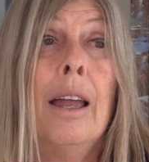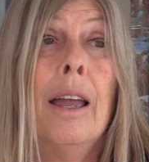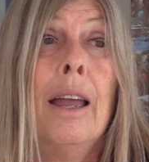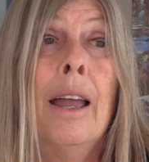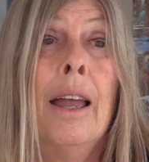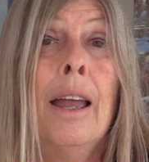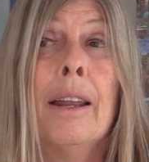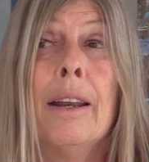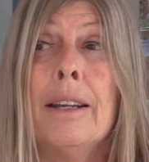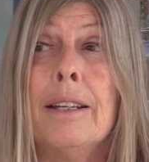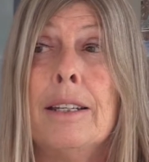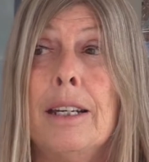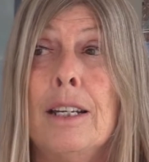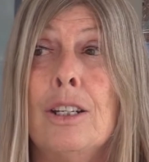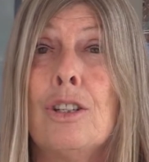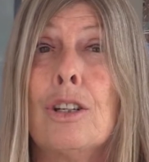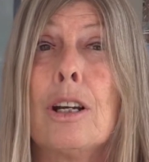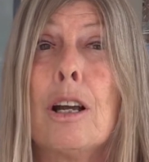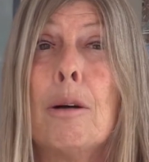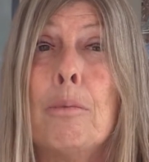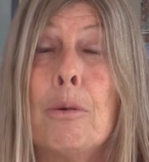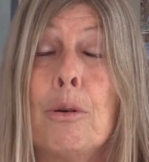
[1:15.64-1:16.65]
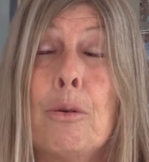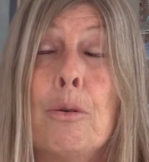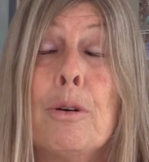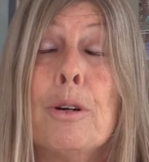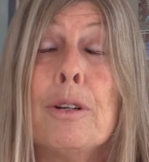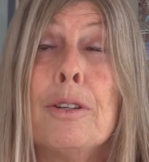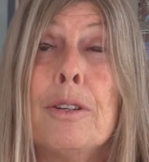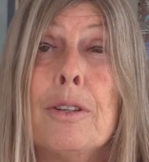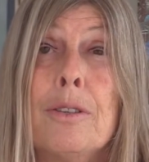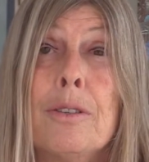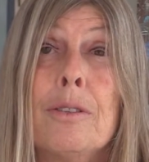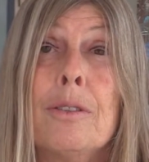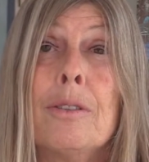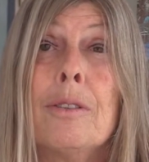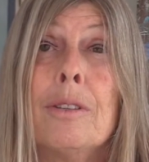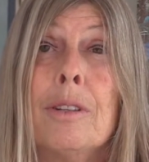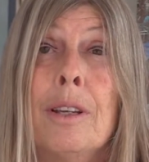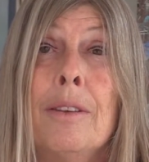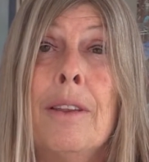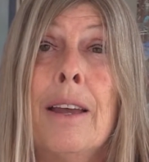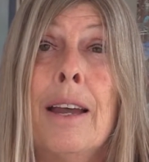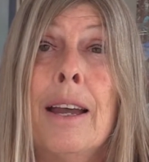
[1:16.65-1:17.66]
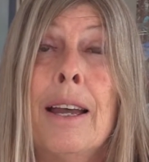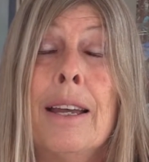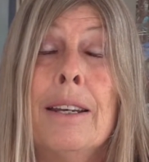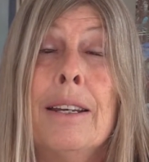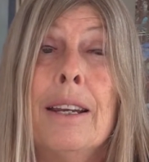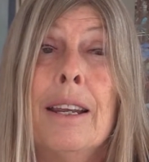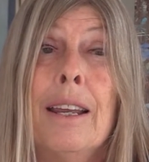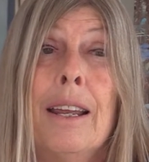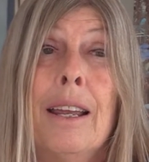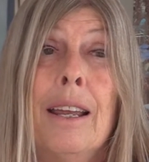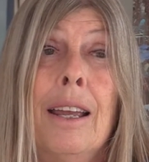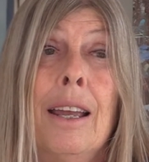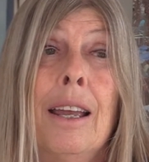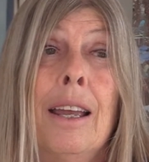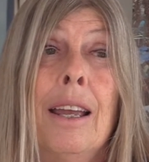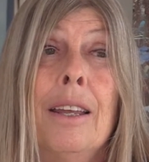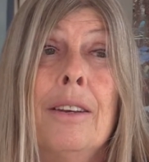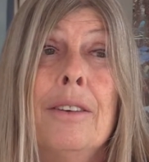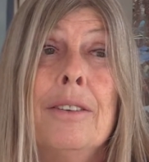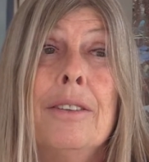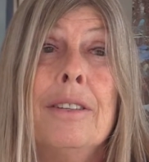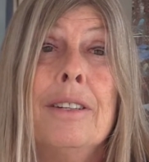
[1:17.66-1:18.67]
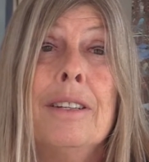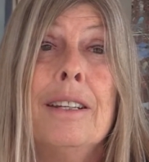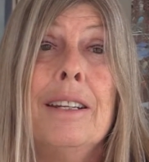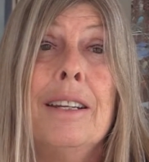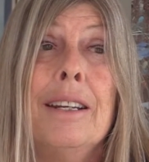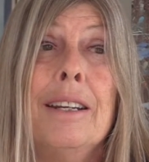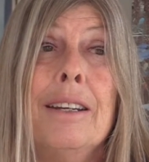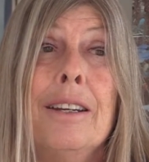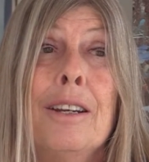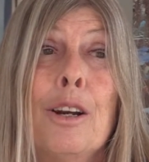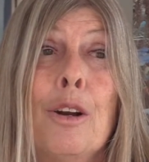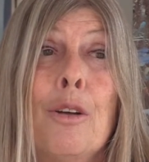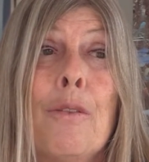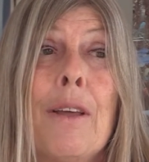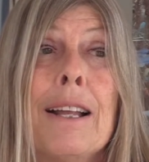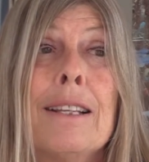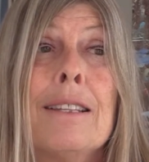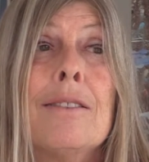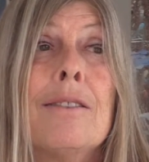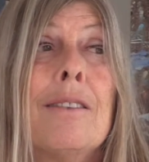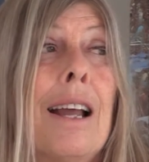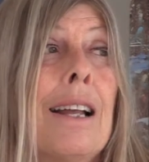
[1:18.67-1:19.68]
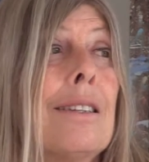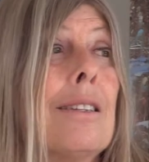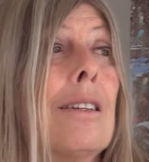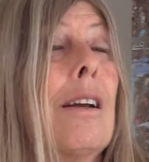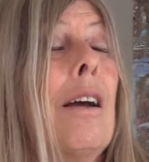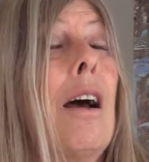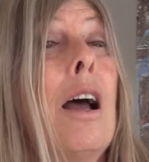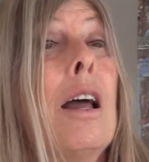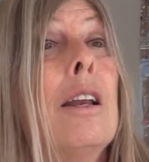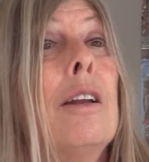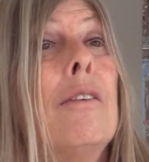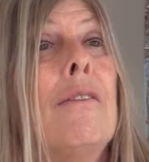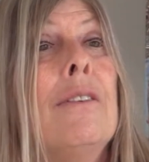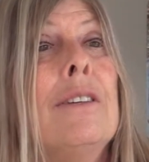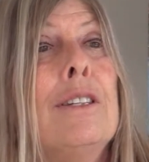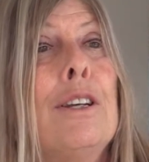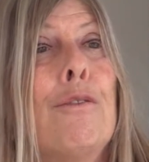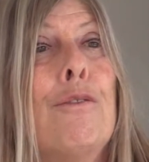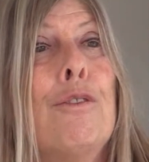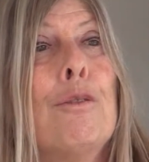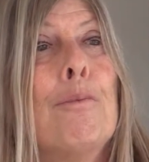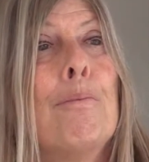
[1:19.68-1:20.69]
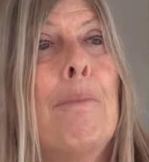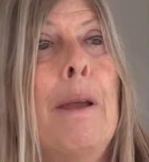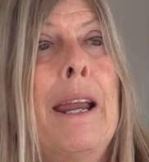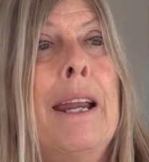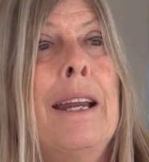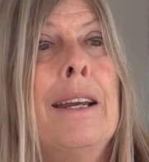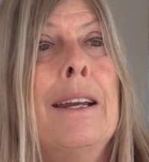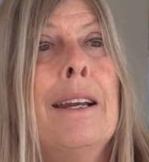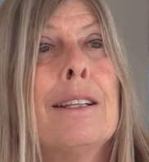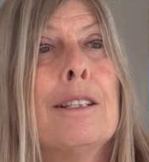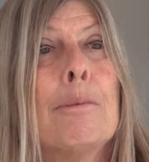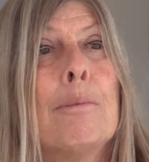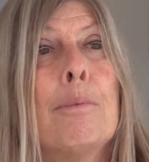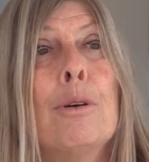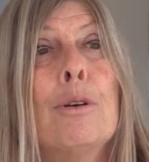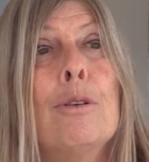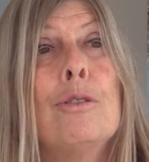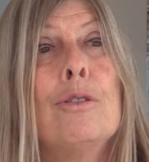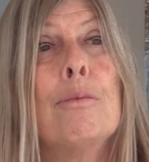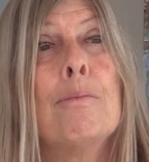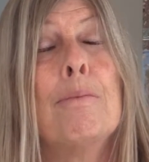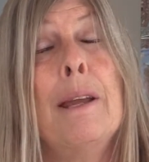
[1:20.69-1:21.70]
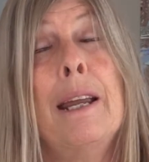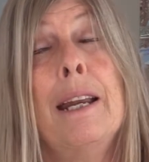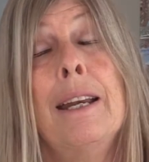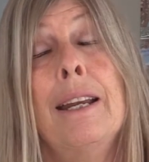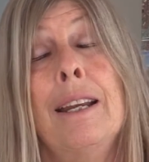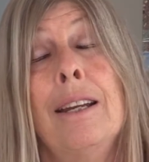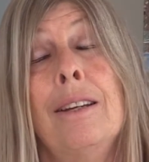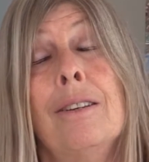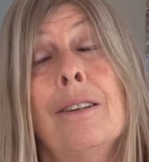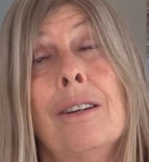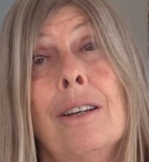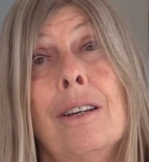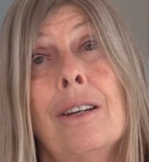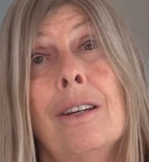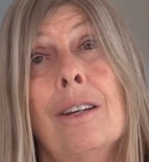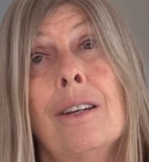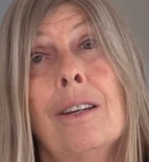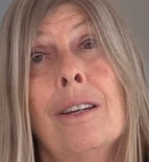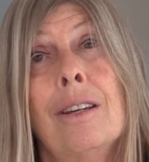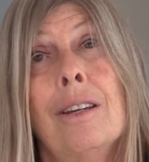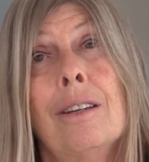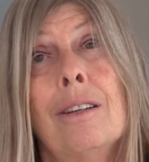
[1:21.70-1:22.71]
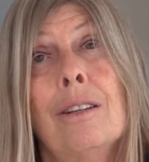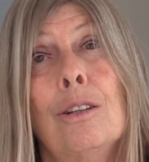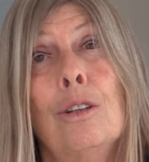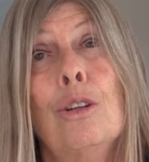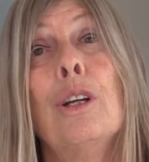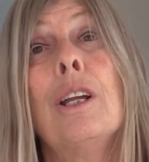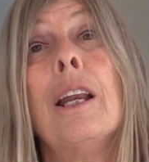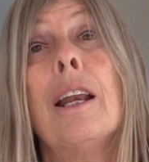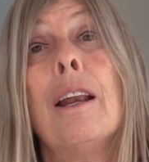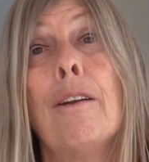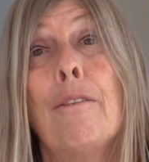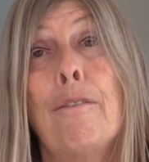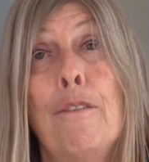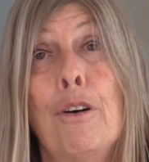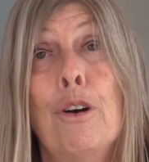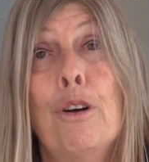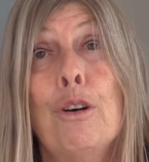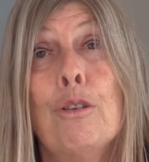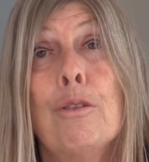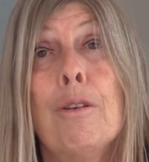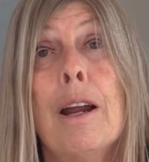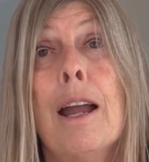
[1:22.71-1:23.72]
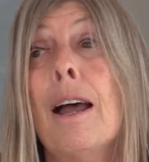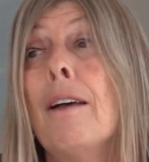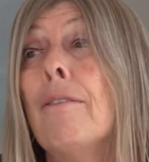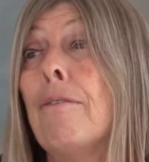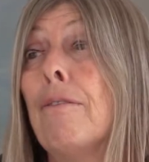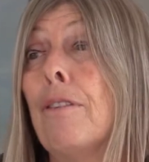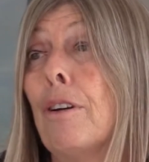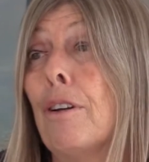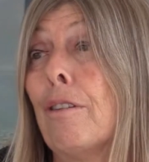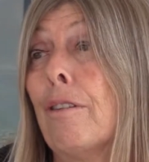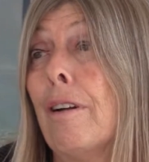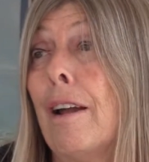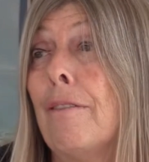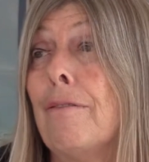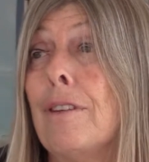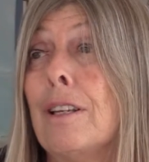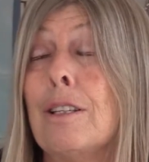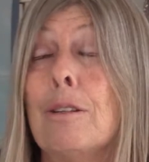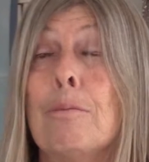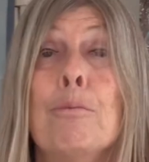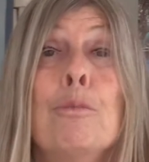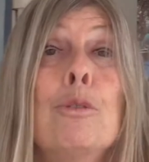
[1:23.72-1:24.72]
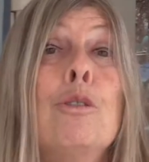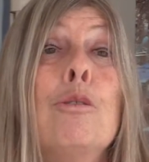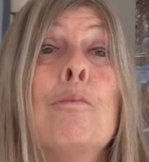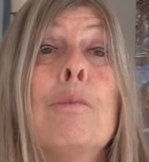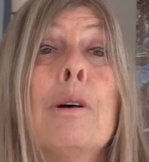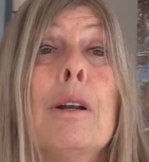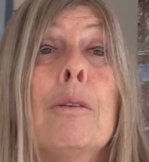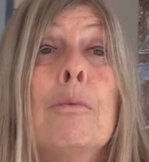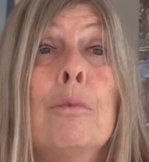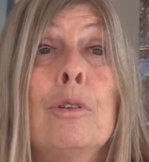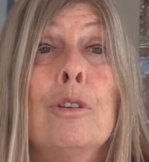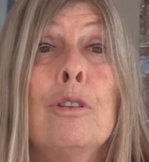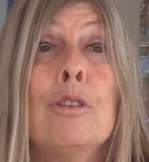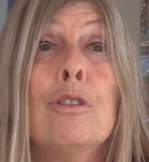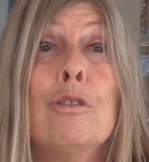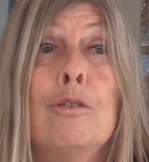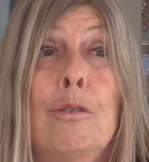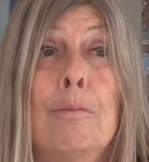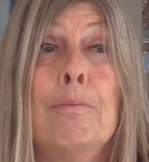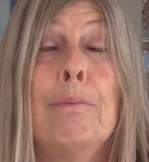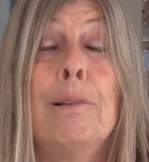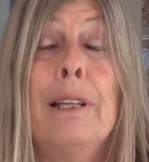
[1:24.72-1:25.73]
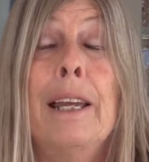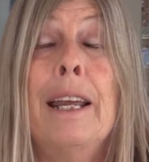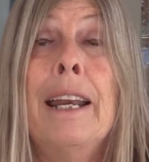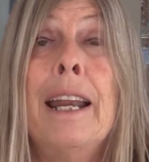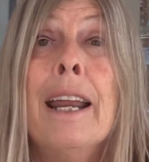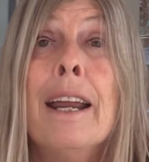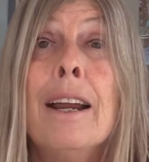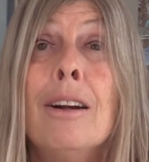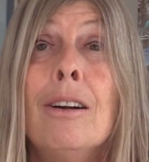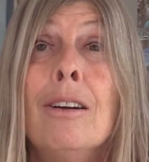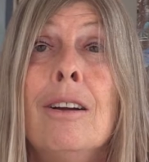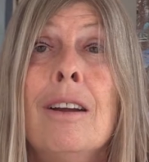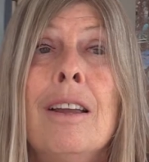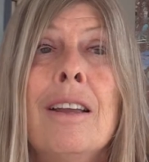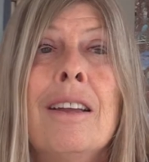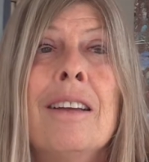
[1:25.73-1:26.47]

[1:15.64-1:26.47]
and I teach a couple courses in that. And you know, that's a kind of a different painting as opposed to painting. Looking at a photograph doesn't move, but when you're doing plein air,